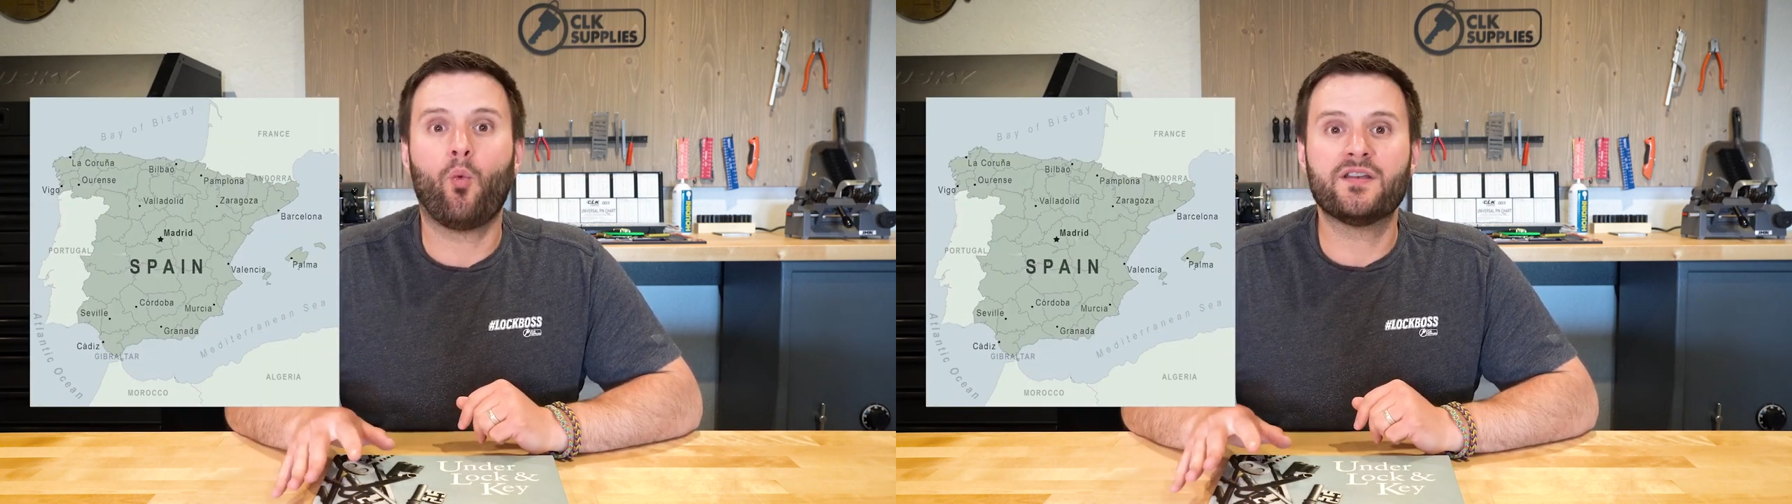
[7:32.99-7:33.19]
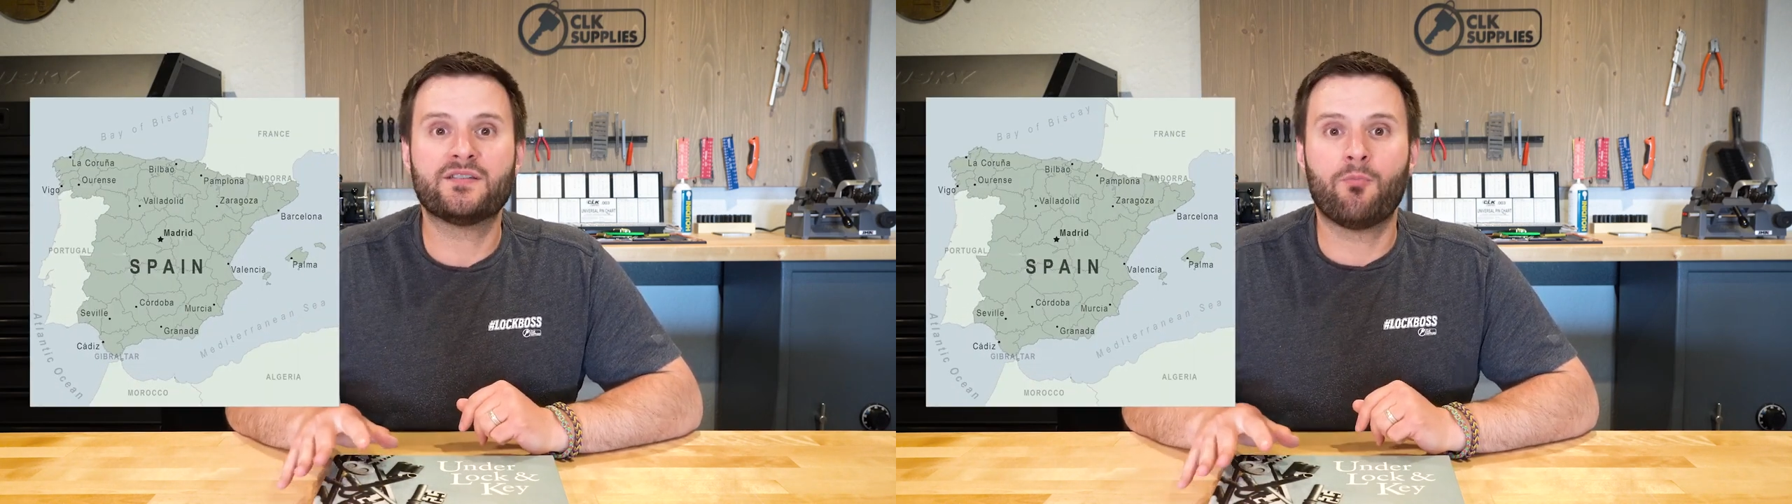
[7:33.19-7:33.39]

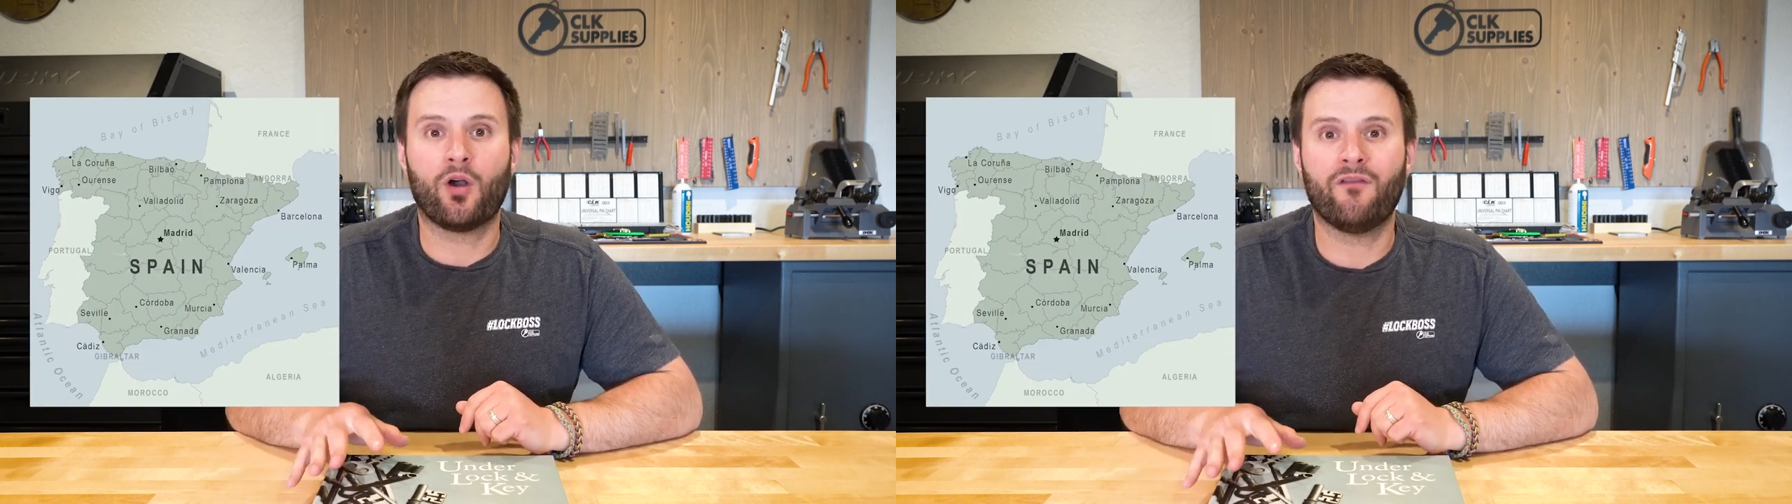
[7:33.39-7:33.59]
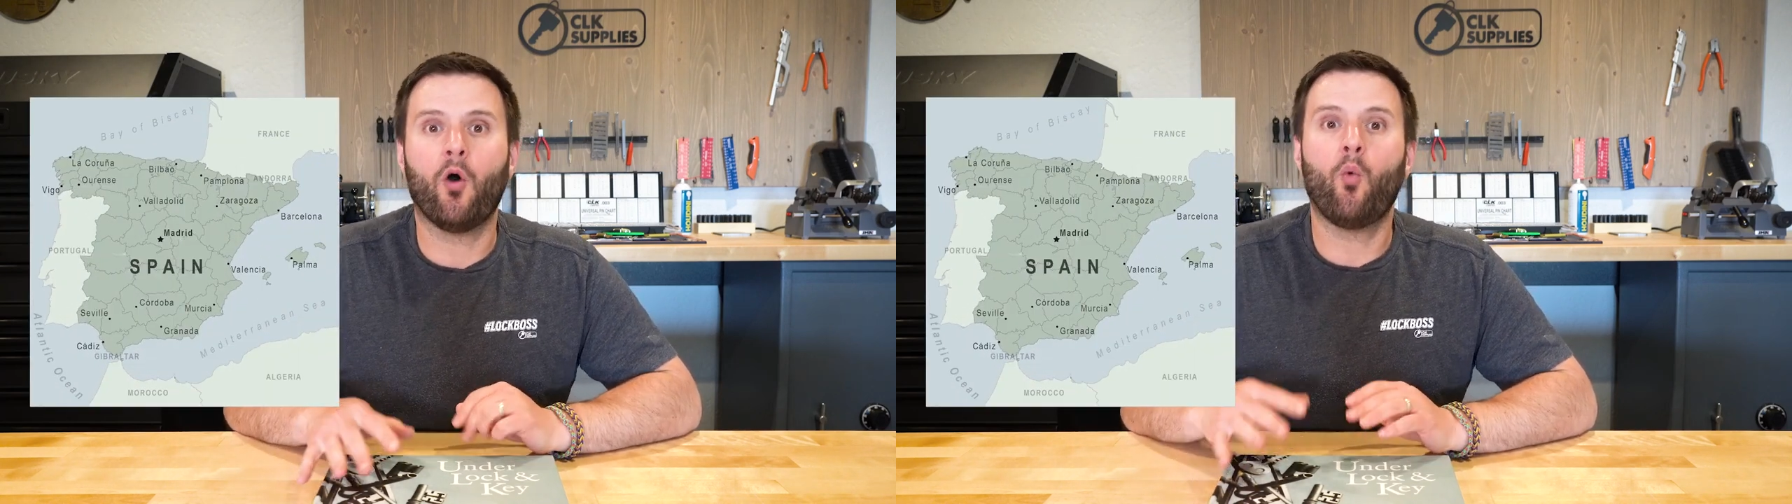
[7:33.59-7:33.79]
was
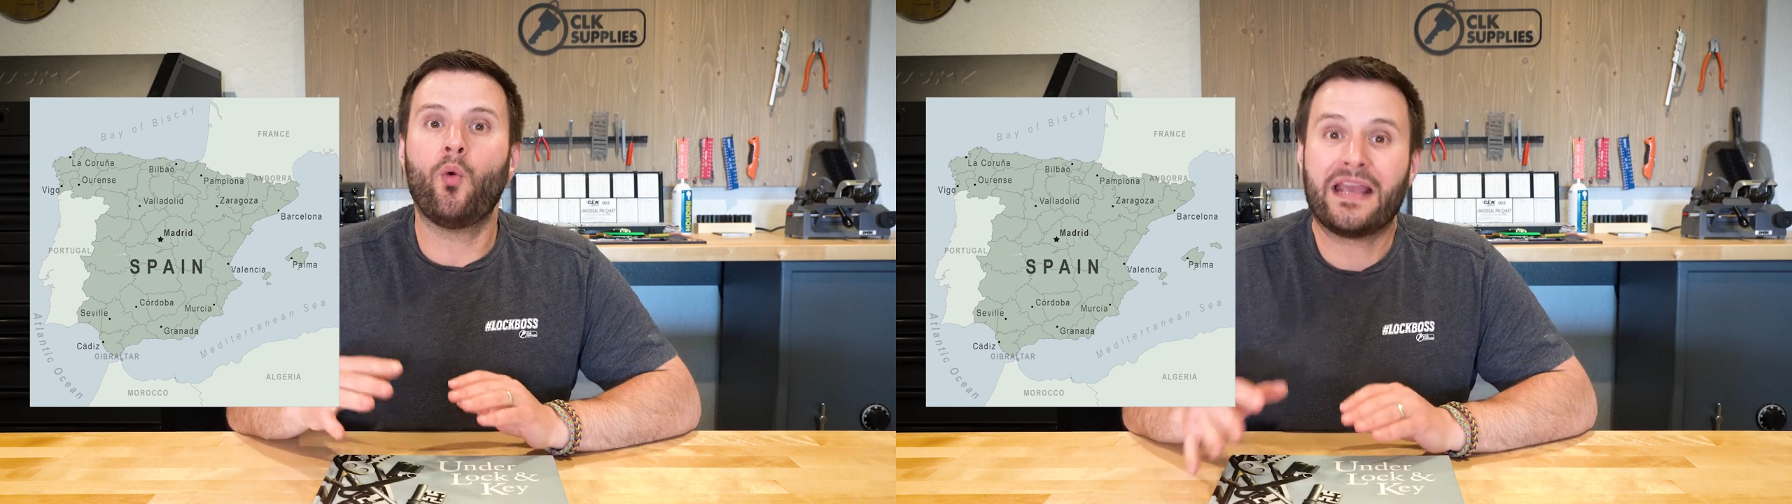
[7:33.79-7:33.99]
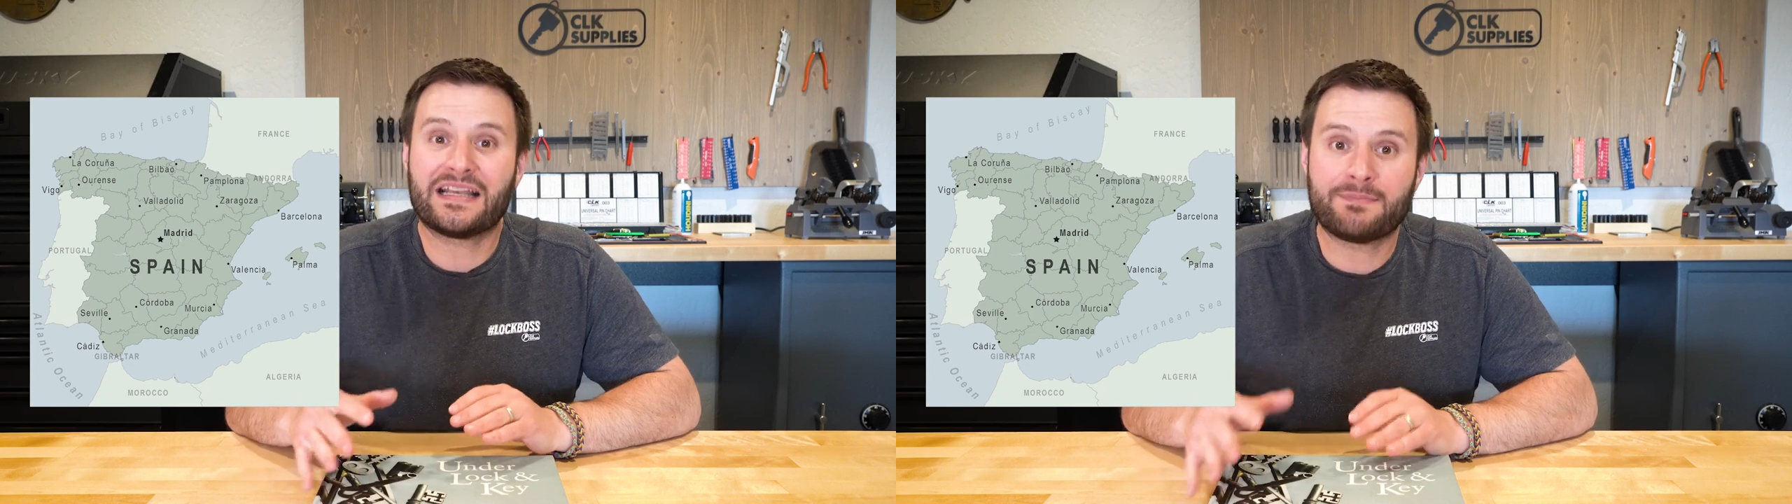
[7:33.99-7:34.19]
more of a
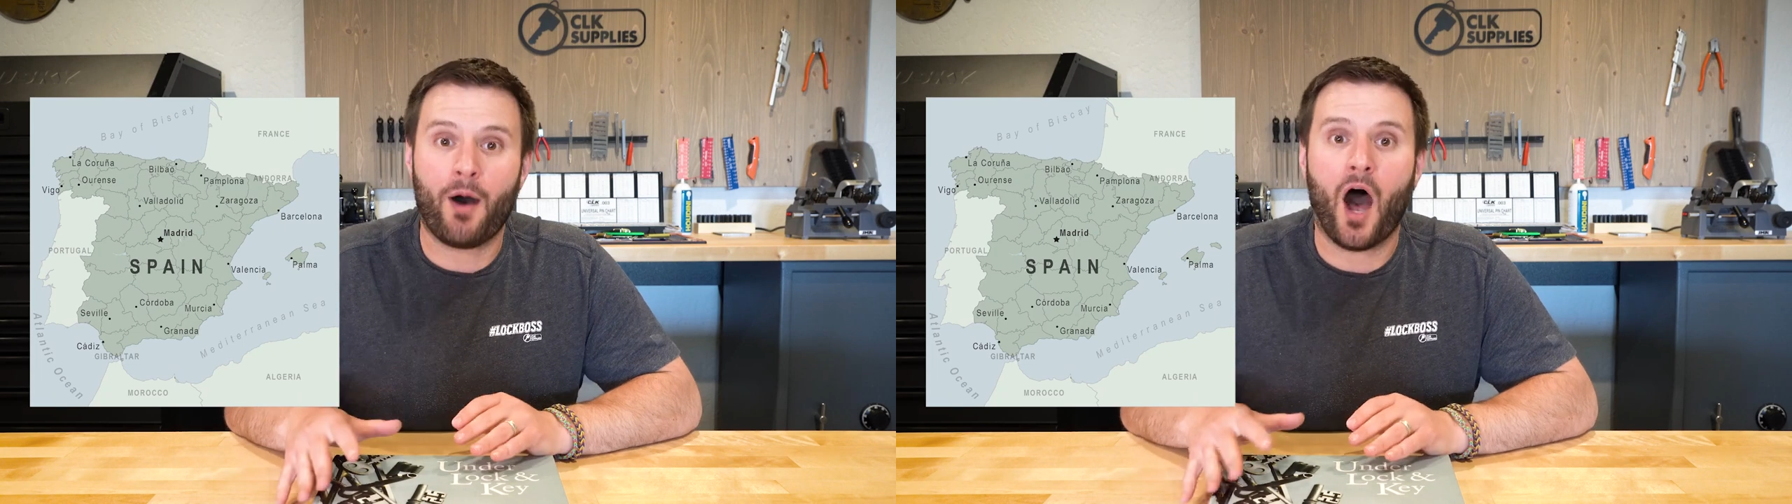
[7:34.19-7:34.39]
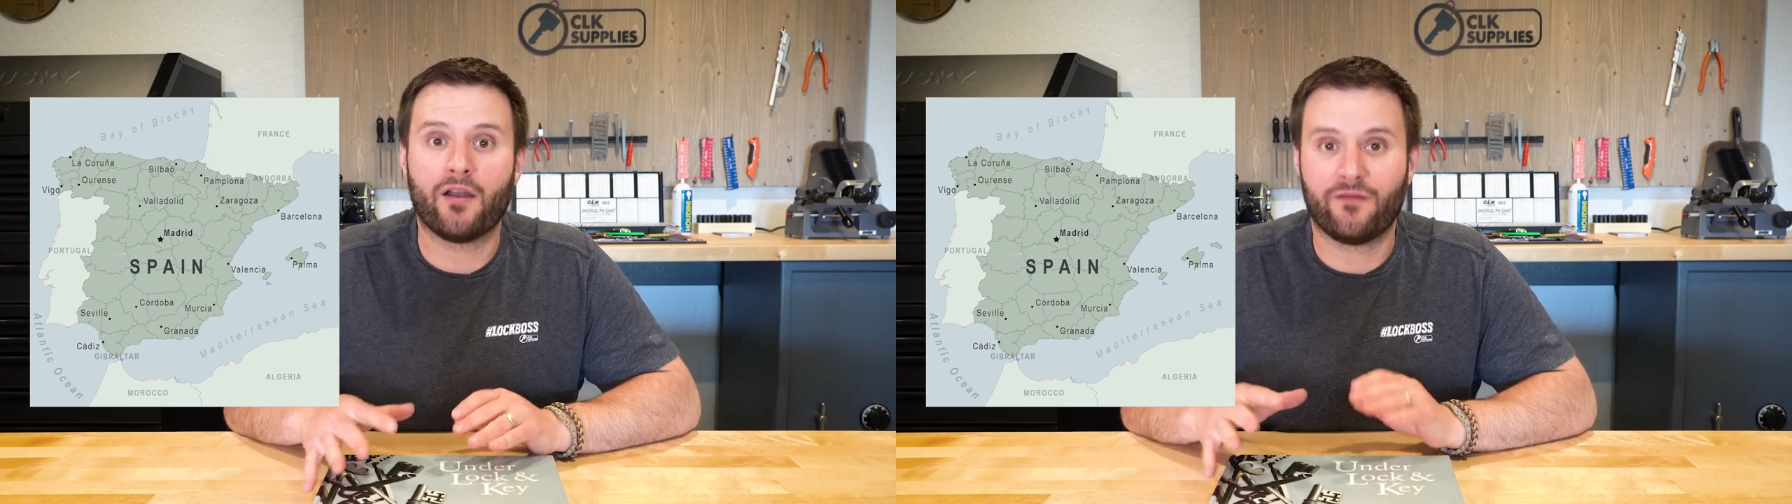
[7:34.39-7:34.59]
weak
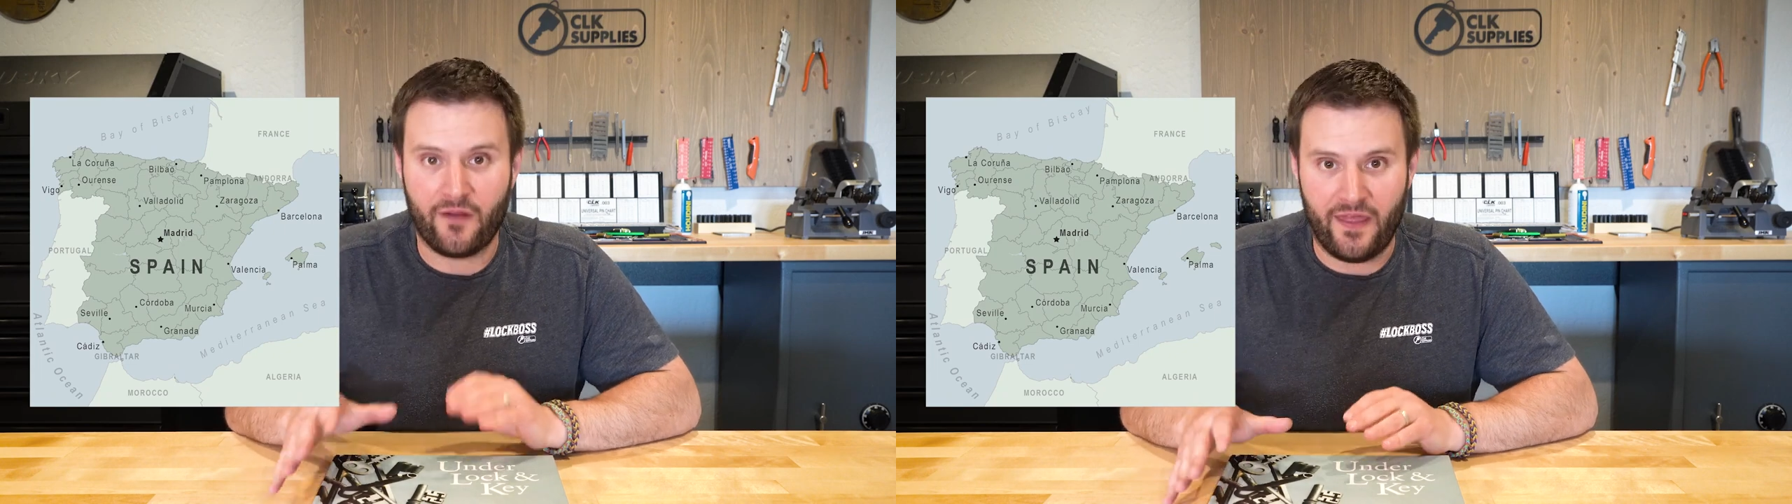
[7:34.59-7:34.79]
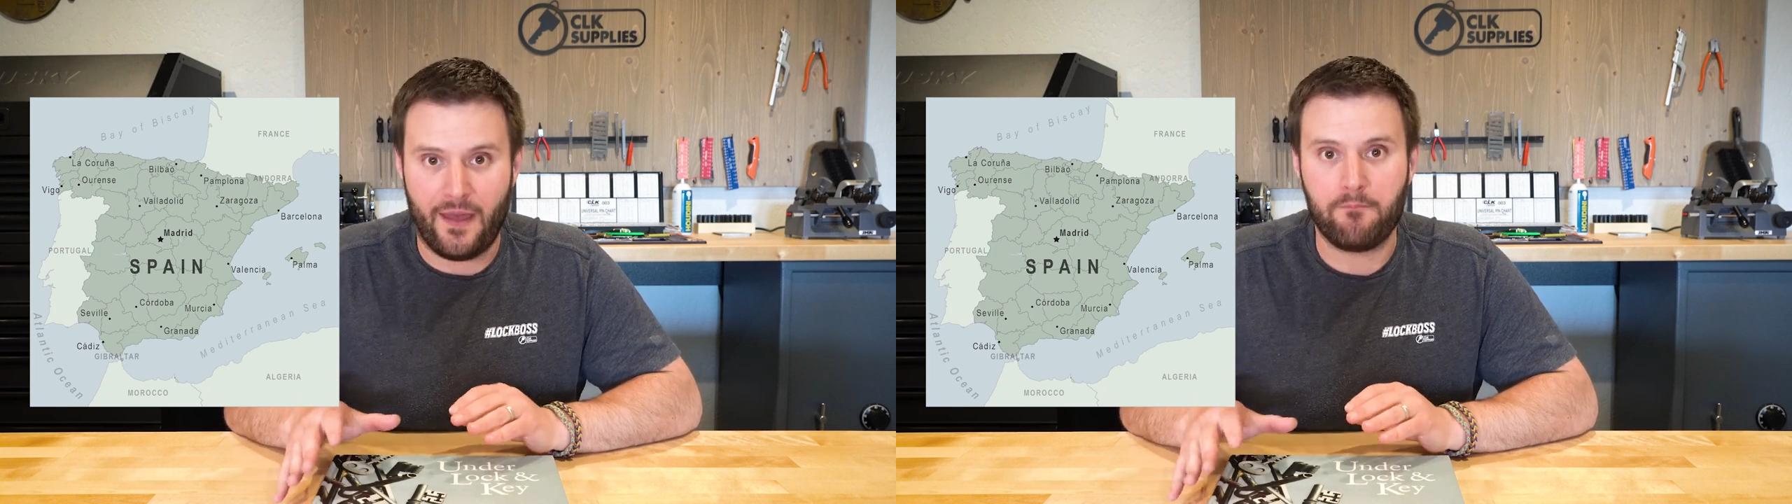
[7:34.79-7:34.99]
spot
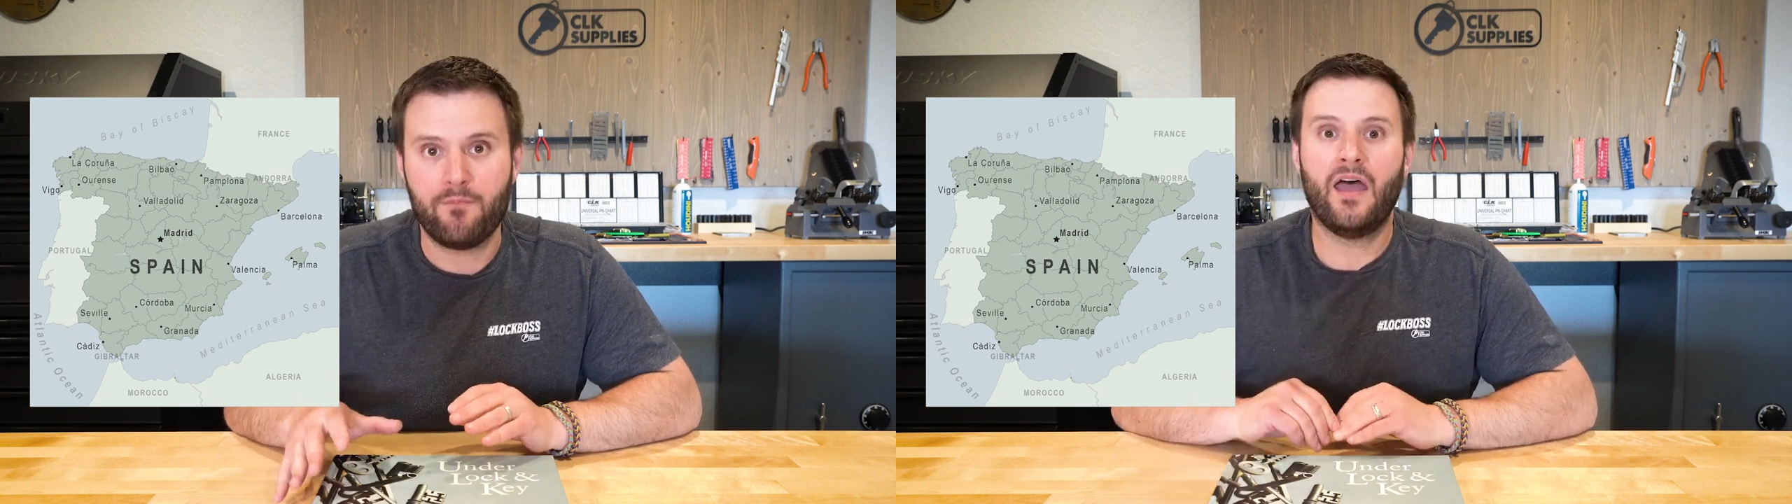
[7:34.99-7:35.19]
for them.